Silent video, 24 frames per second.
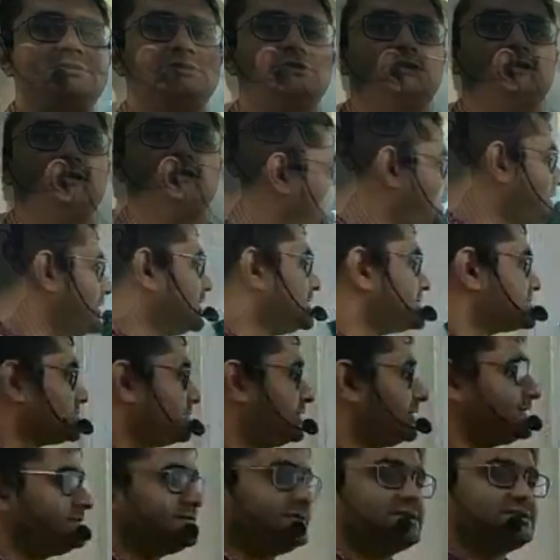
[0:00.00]
Okay? So
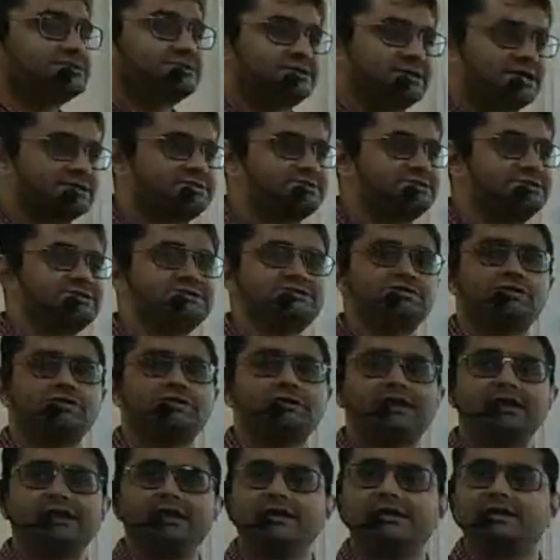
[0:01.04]
it is the judges
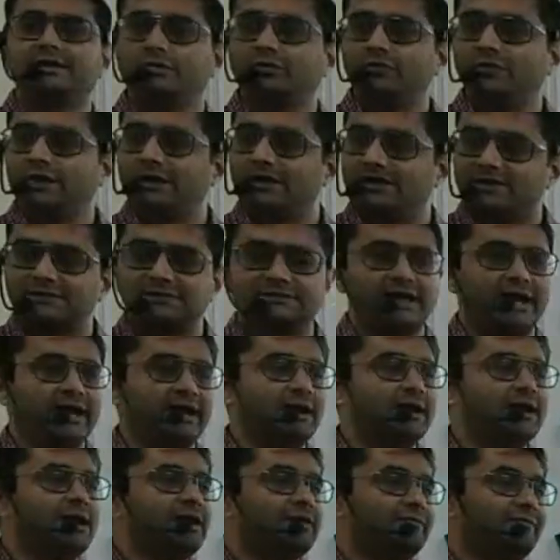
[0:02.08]
only who will
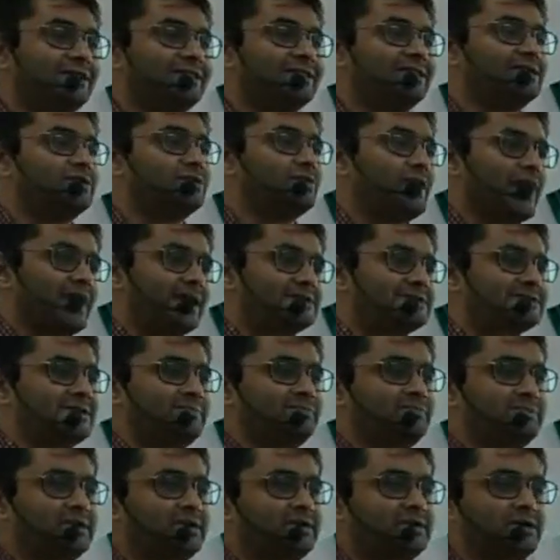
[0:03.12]
decide whether to
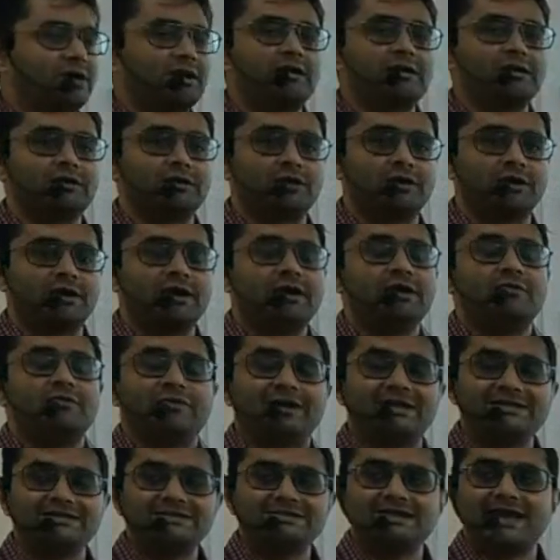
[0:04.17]
accept it or not.
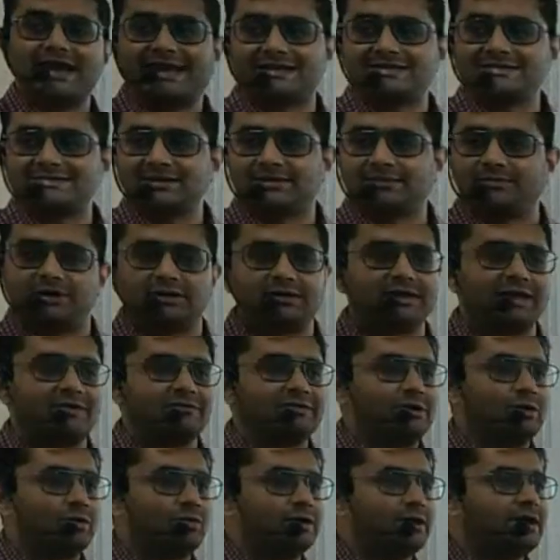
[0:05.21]
Once they accept it, they
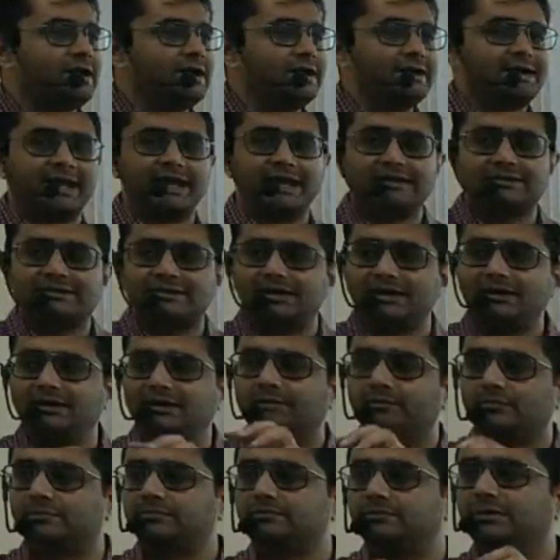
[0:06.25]
will only take
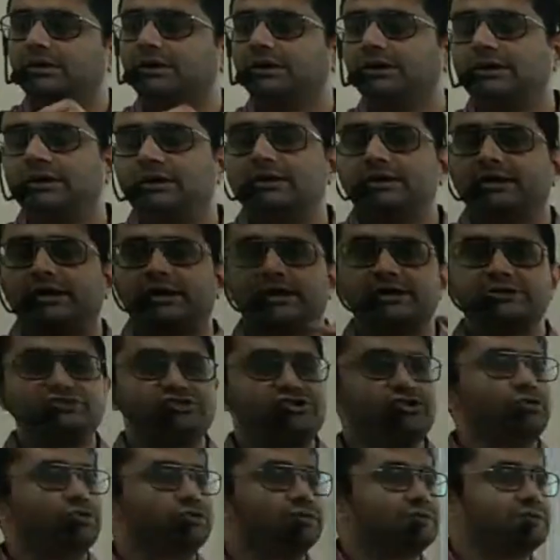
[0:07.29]
the
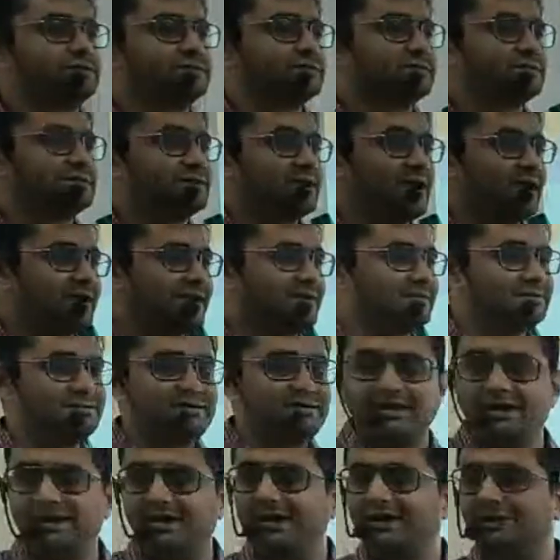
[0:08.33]
issues that is
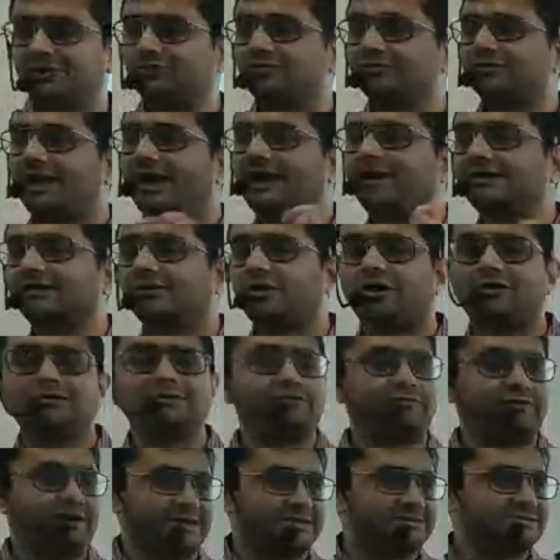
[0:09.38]
leading to that
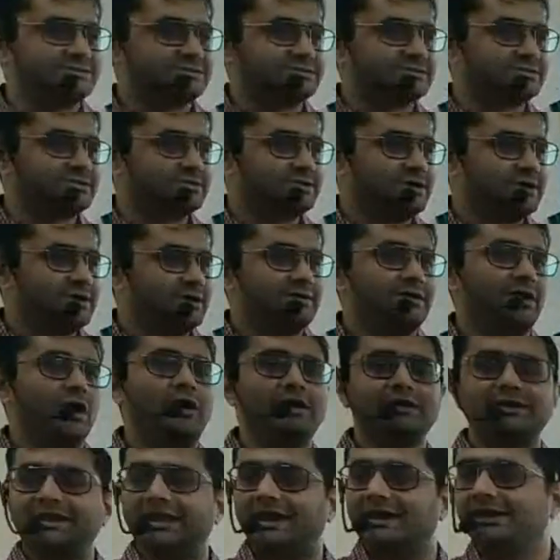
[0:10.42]
conflict.
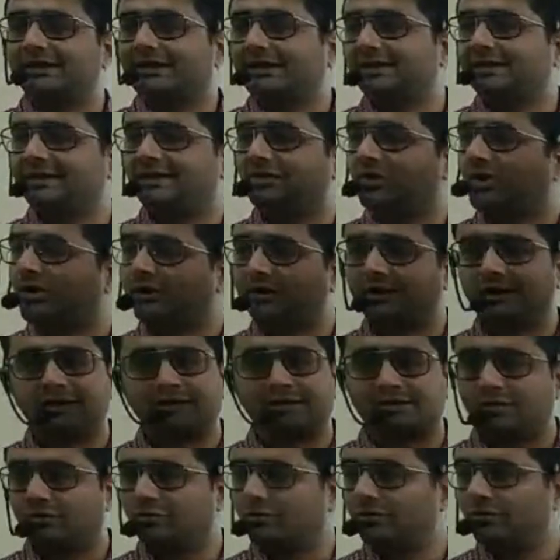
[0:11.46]
Not the entire, they will not
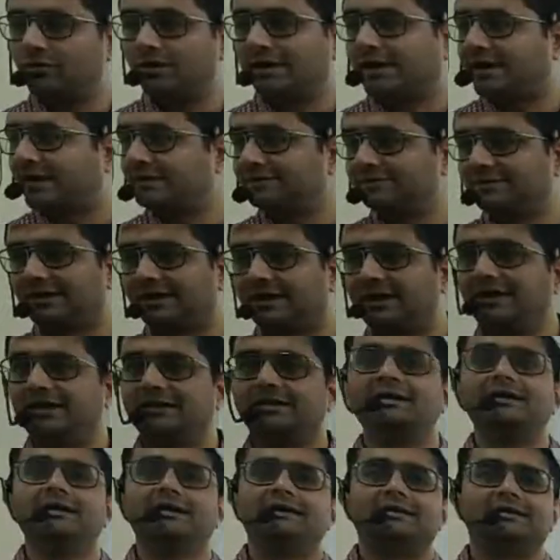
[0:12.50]
hear the whole case
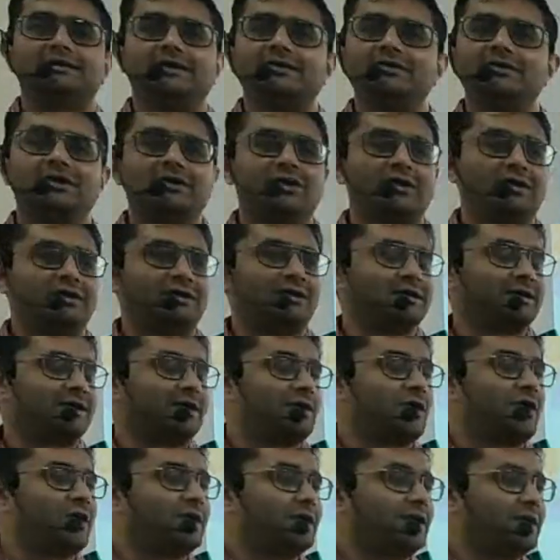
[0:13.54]
again, they will not
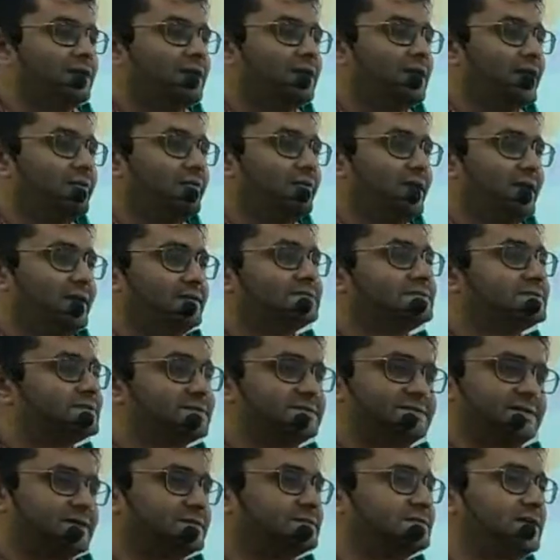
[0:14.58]
call
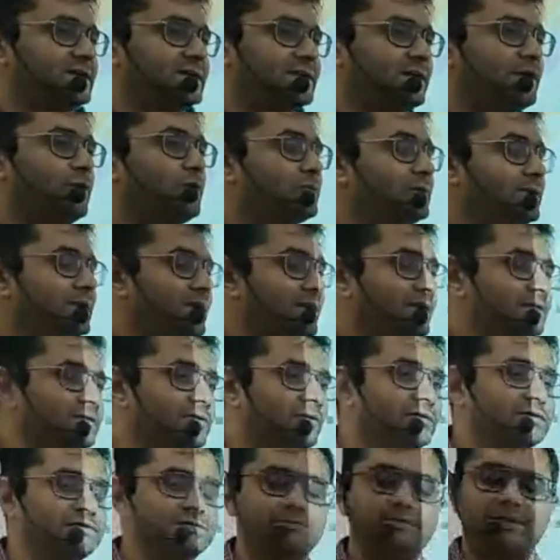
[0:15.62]
evidences, etc. Only
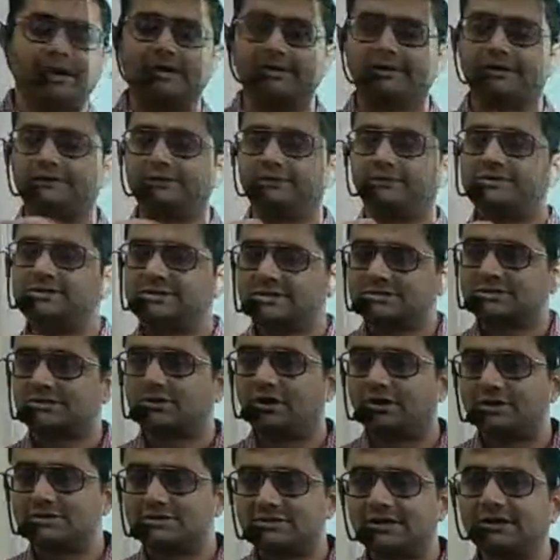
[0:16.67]
those matters which is
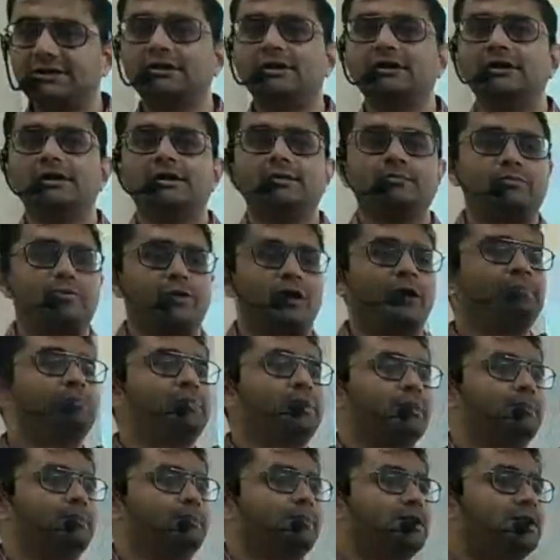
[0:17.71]
causing
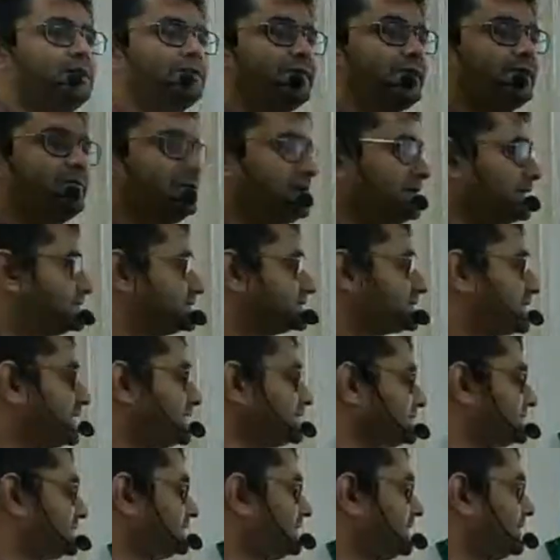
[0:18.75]
problem, they will
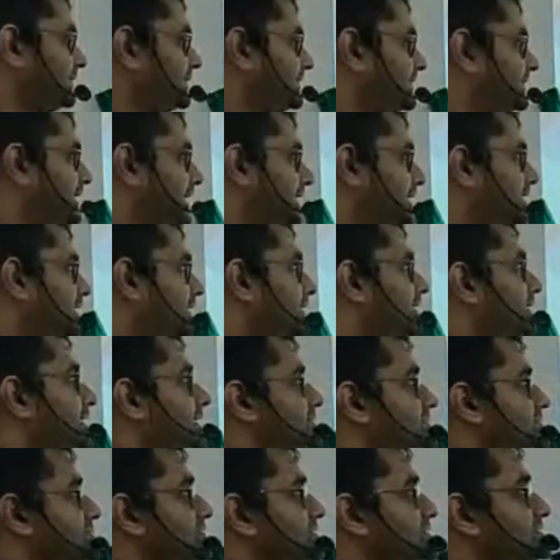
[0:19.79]
discuss that.
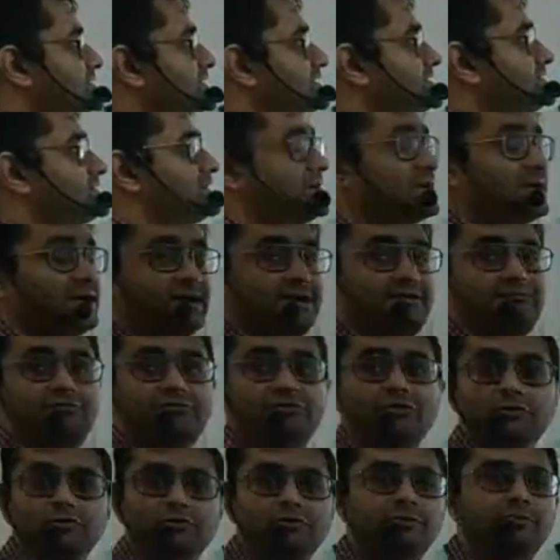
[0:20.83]
So this is
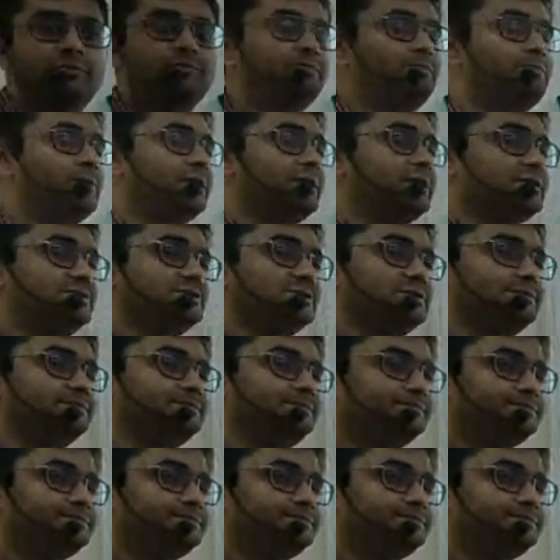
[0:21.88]
review petition.